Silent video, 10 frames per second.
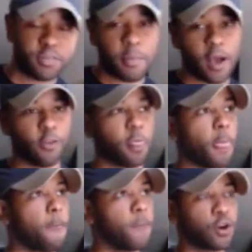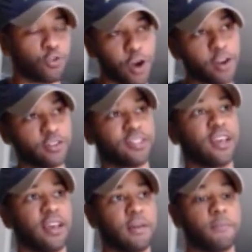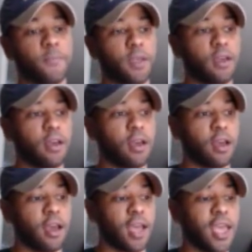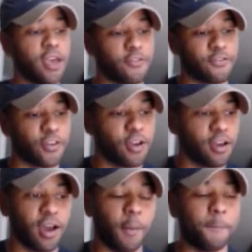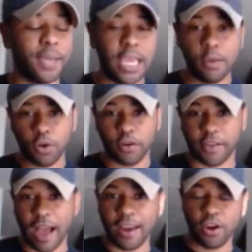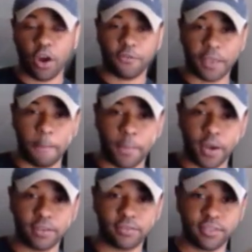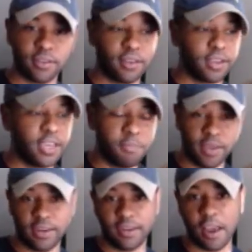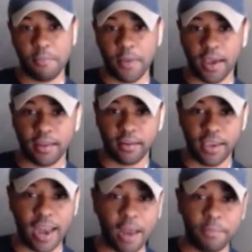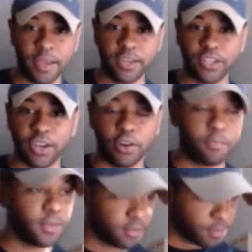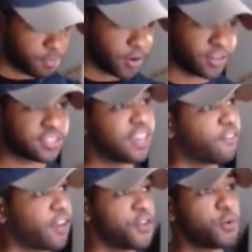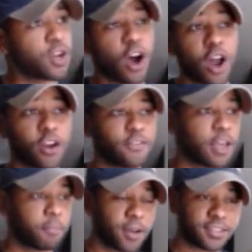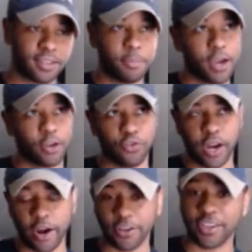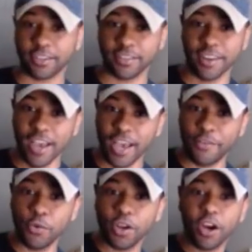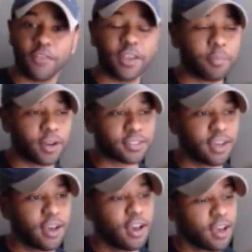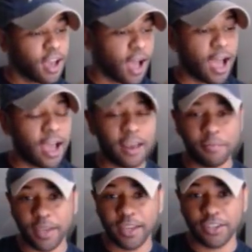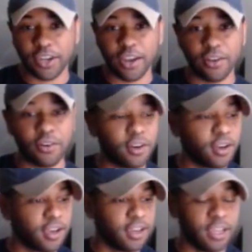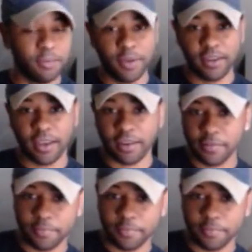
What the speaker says: mouth, McGregor said if Khabib would have gotten off that bus, he'd be a dead man and I'd be in jail. McGregor said if he would have gone off that bus, I'm not going to do an Irish accent, if he would have gone off that bus, I'd be in jail and he'd be dead.